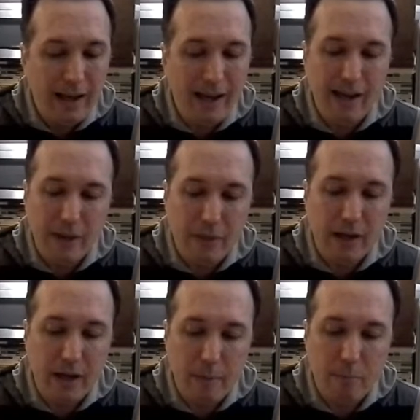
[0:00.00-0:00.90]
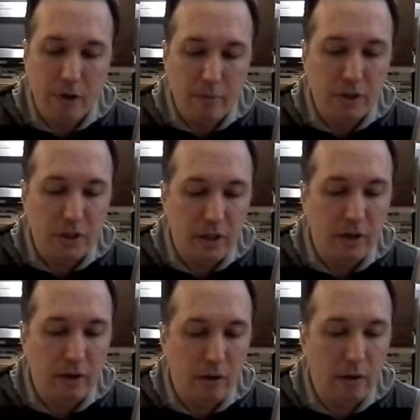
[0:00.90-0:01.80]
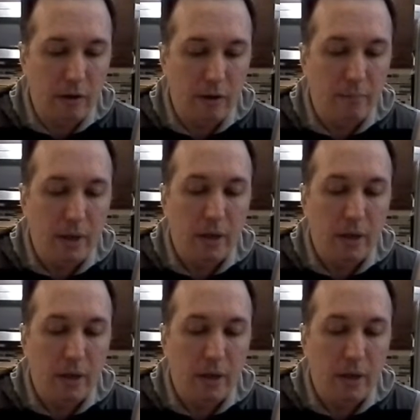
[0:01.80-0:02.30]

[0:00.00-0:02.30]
and I think I pretty much hit on all of them.